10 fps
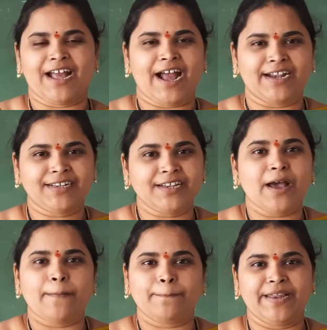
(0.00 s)

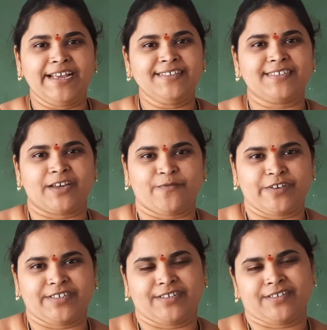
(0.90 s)
at plane
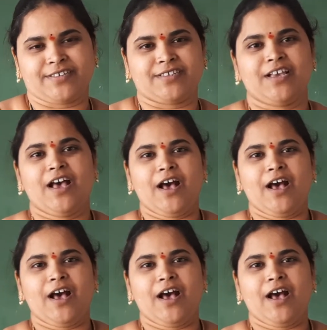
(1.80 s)
surfaces.